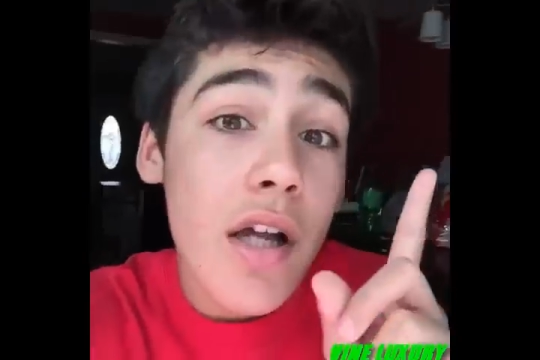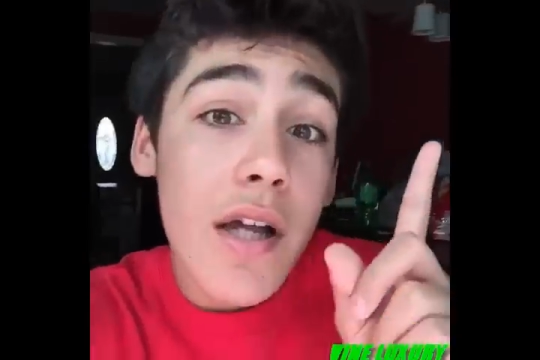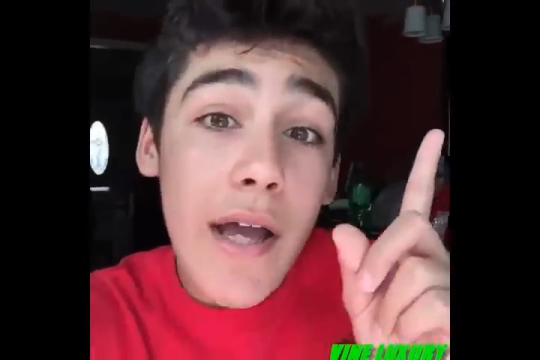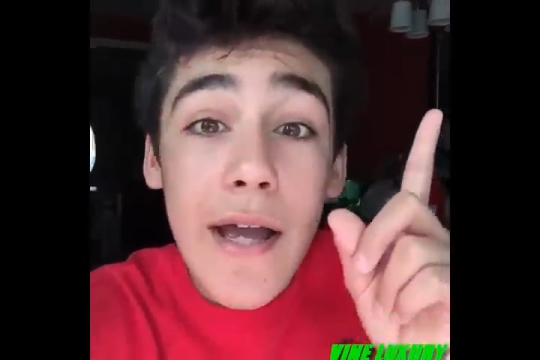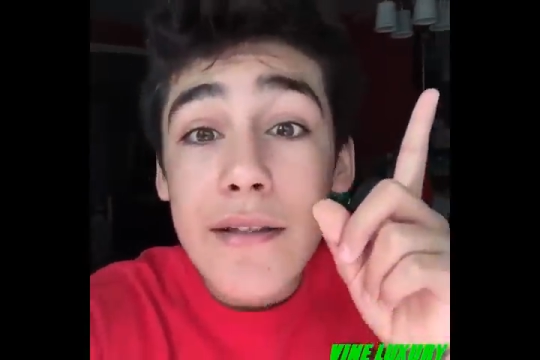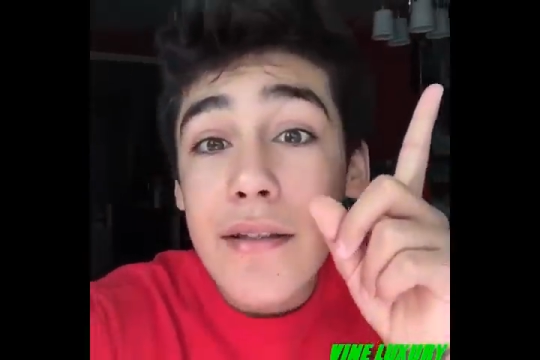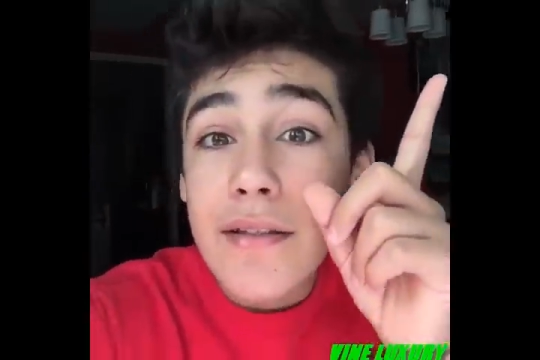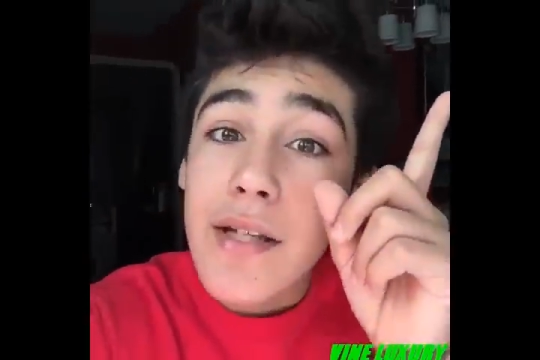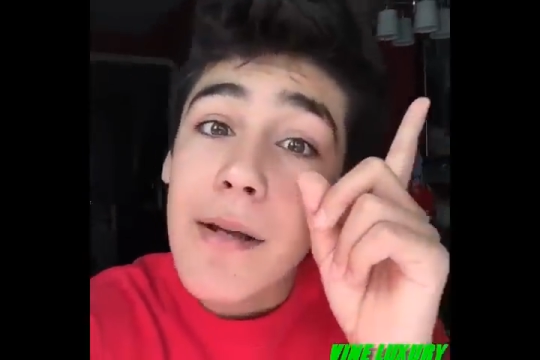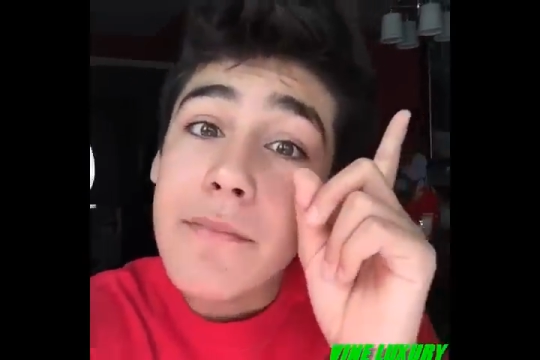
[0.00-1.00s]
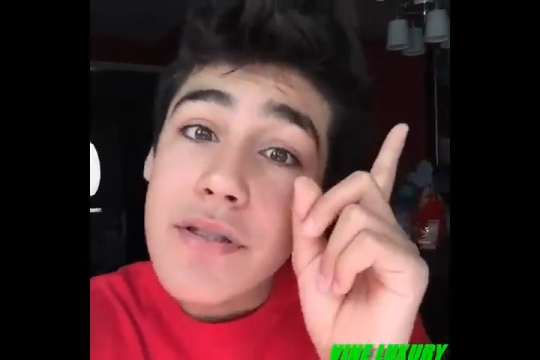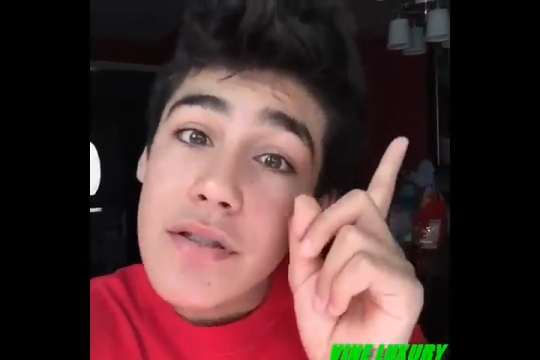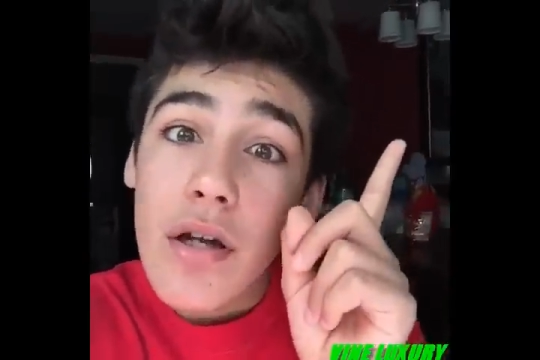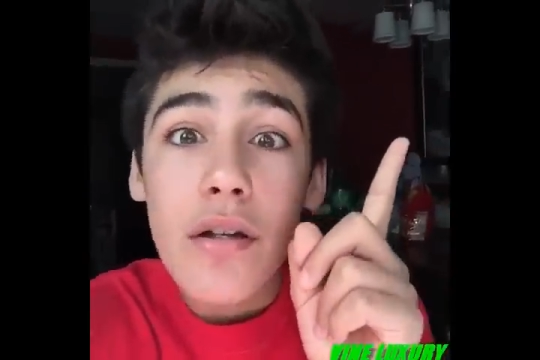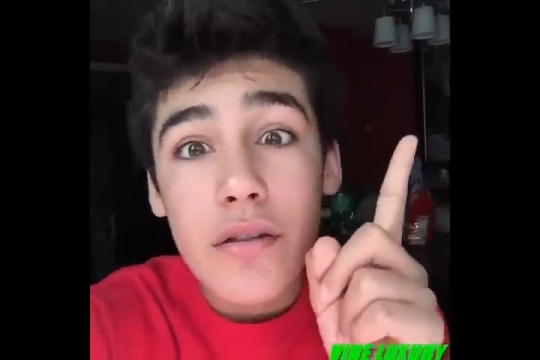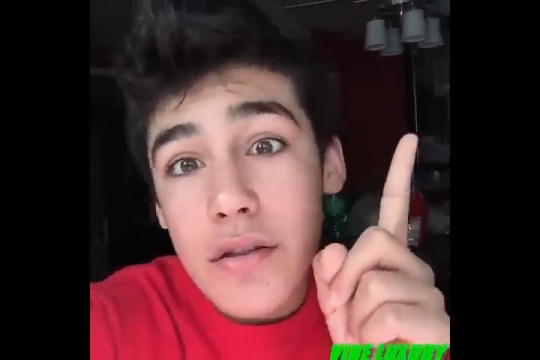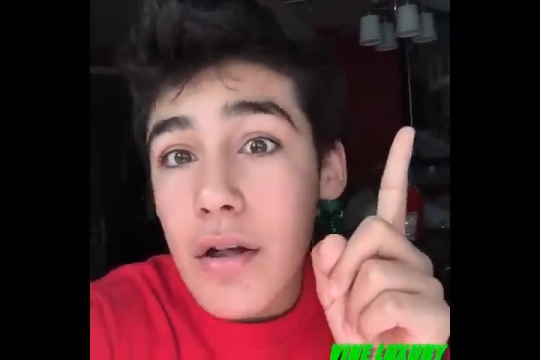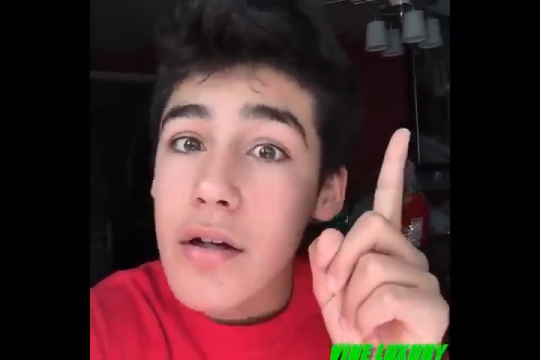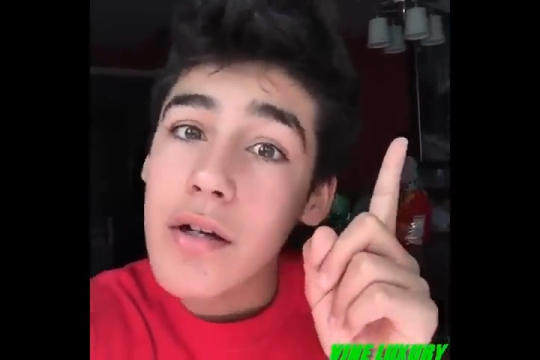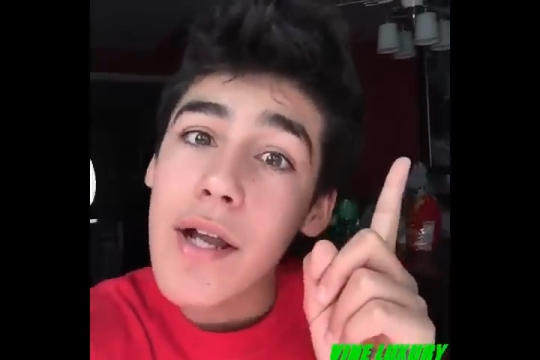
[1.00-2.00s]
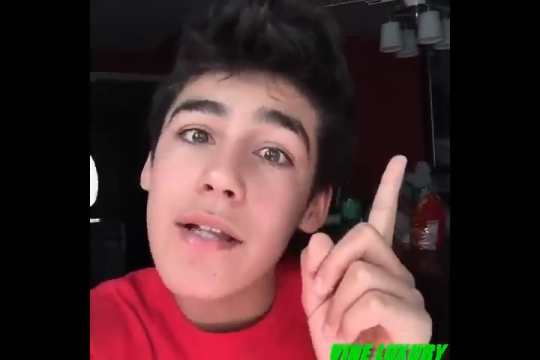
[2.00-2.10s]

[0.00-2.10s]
Star at the top, star, star.